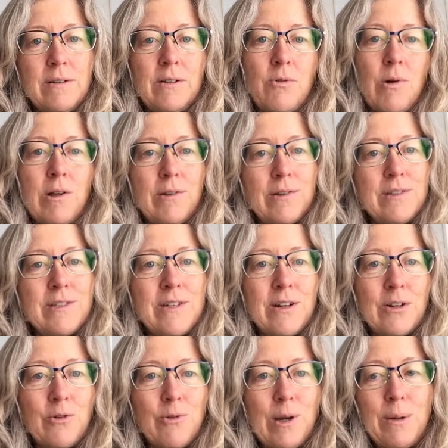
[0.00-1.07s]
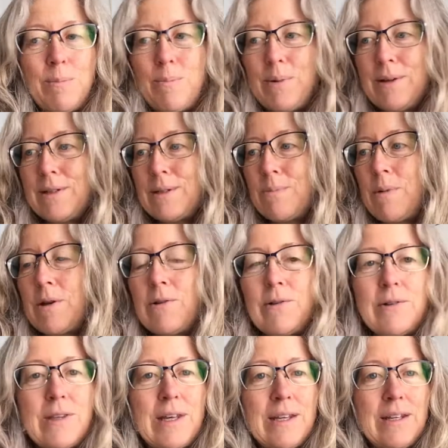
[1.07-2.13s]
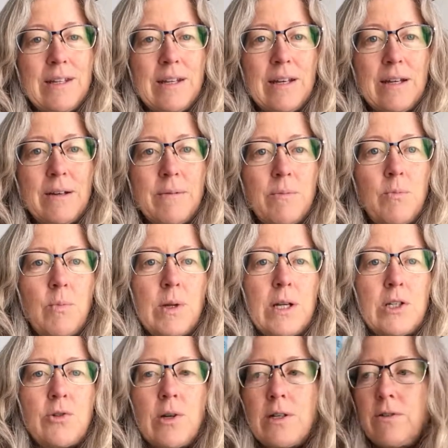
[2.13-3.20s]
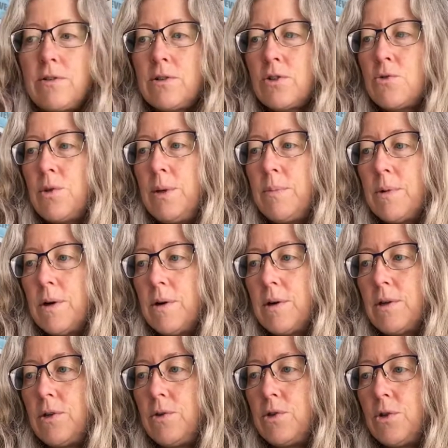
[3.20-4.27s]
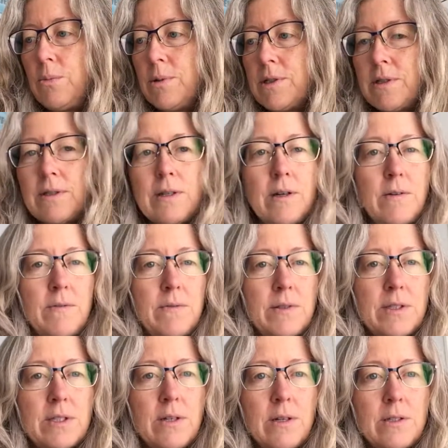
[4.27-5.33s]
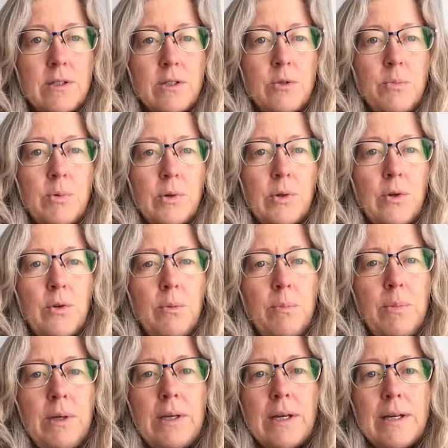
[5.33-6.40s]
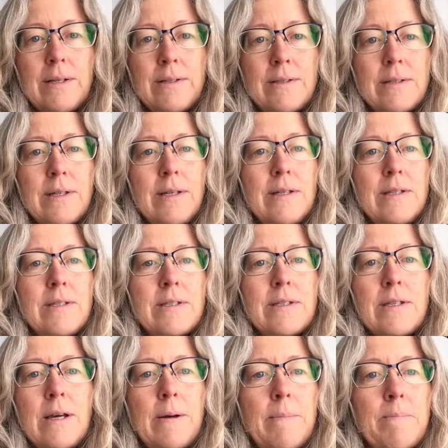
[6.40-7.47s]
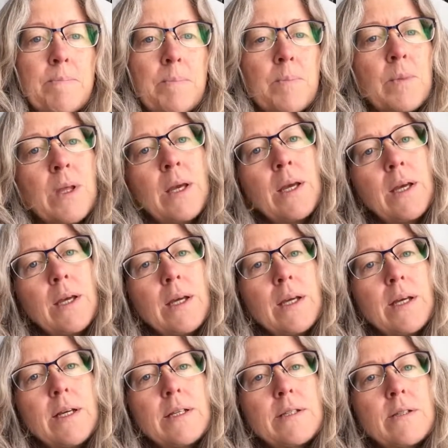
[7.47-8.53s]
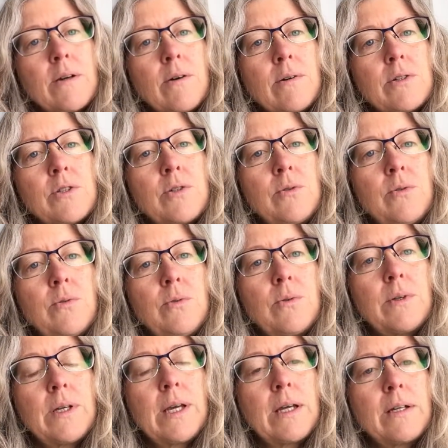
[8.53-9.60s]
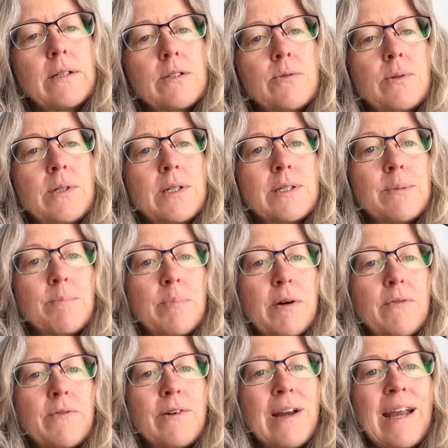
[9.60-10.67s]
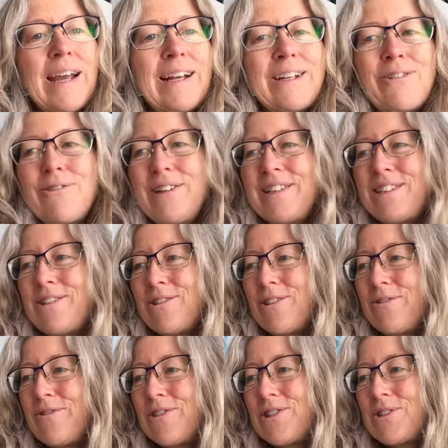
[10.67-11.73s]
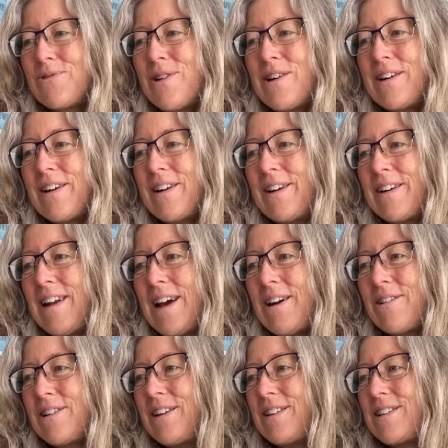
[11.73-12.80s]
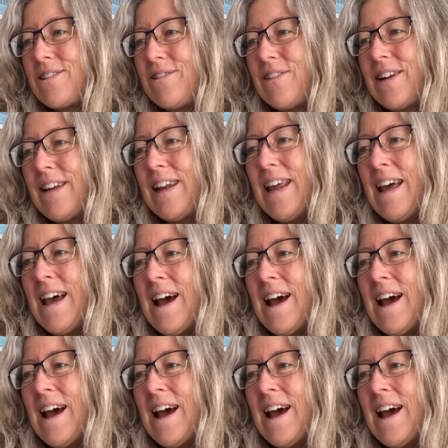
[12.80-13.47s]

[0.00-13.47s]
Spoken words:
quality's not great, but it's better than when I try to stream on YouTube itself. It's not super good because it's hard to get it so it doesn't buffer. Hey Clarice, you're the first one on. How are you doing?